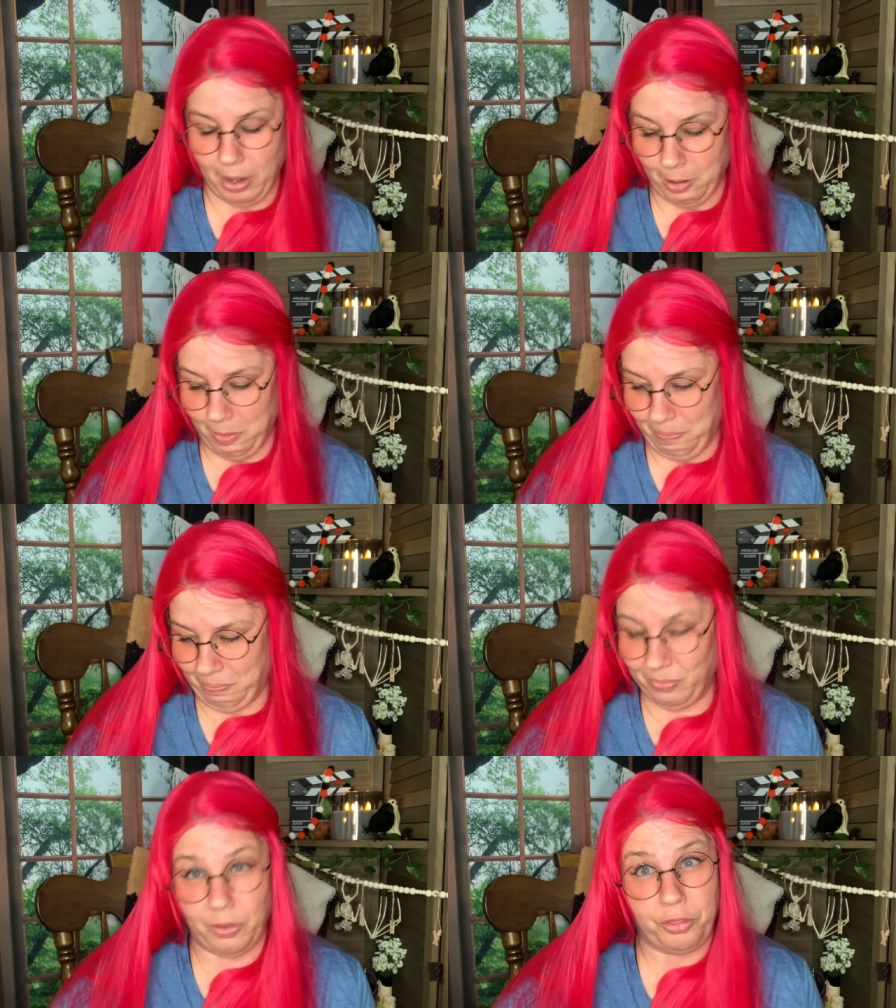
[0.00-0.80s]

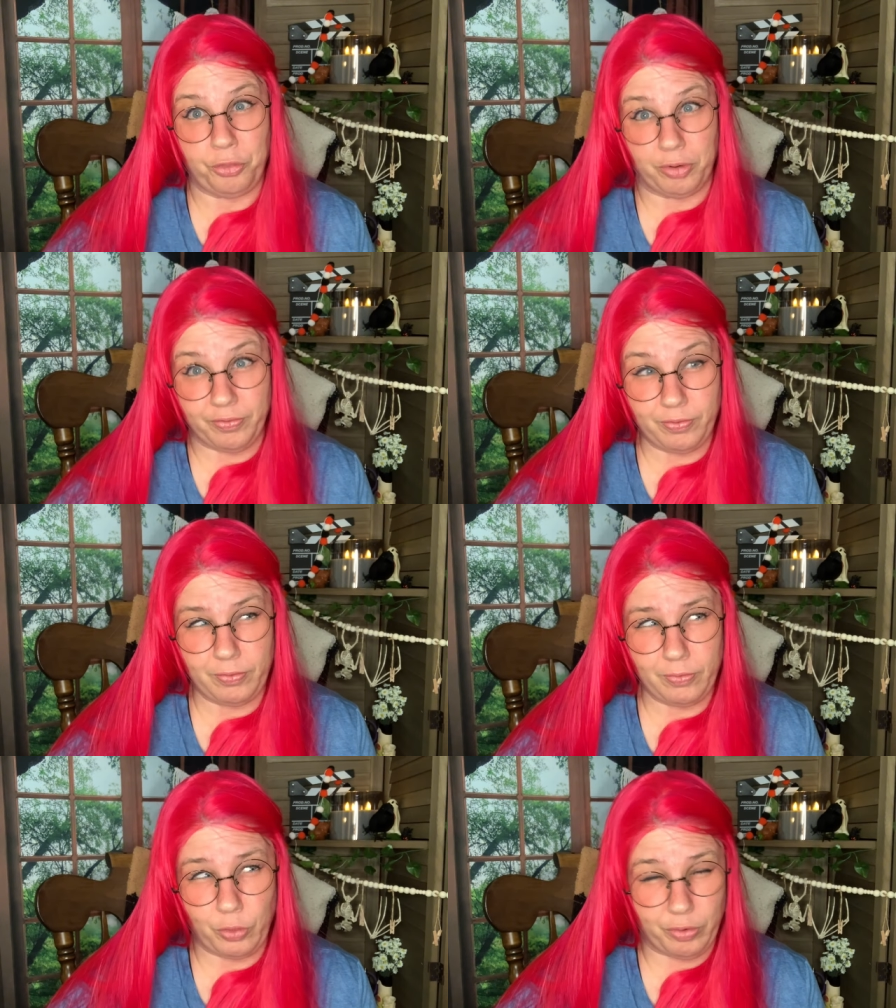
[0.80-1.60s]
the
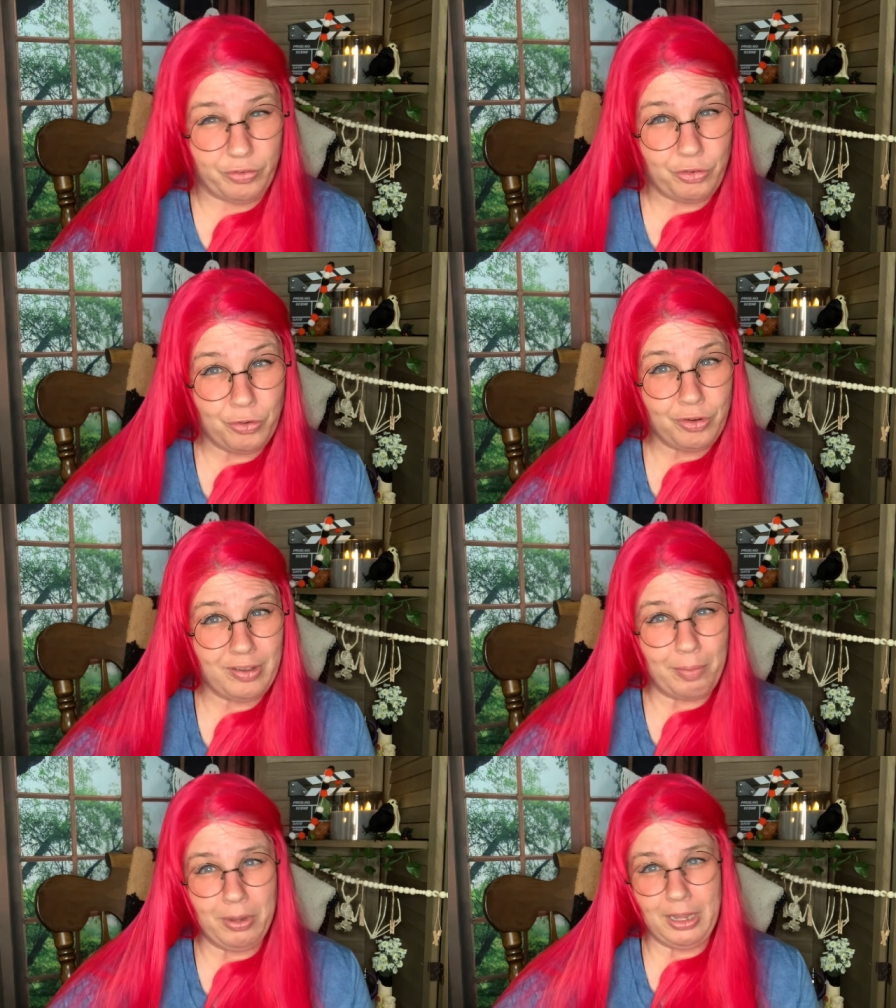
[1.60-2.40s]
thrift stores,
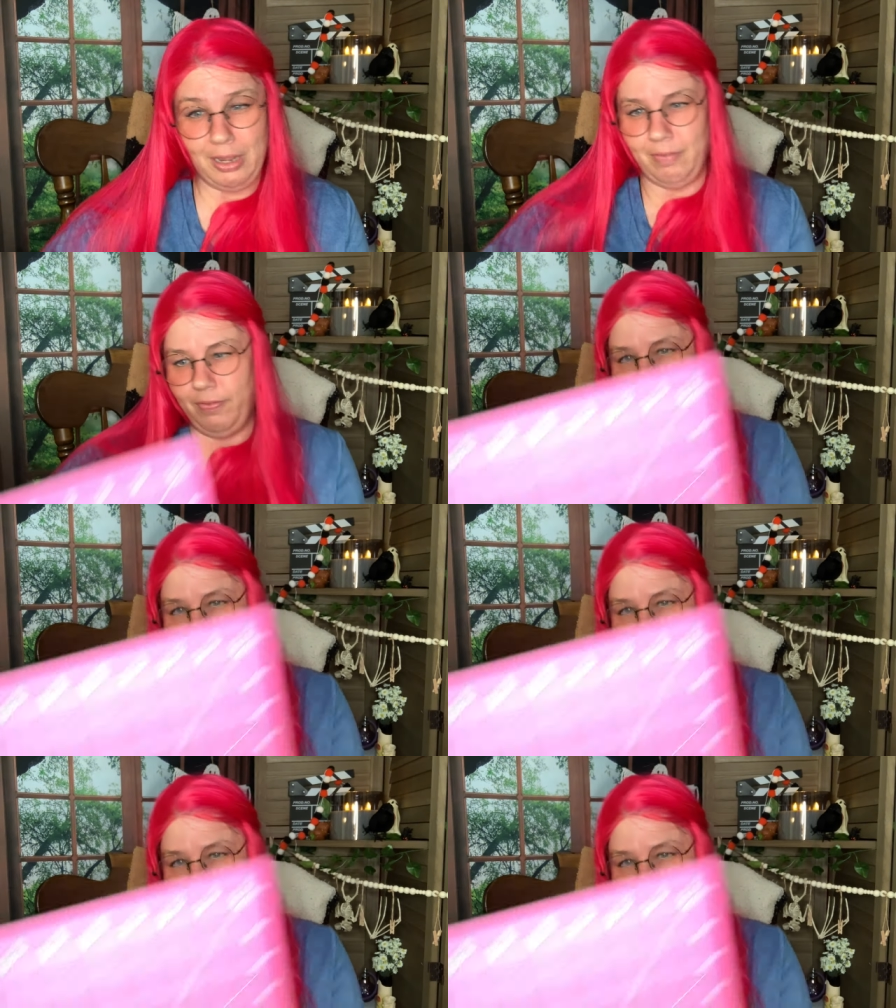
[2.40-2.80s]
I believe.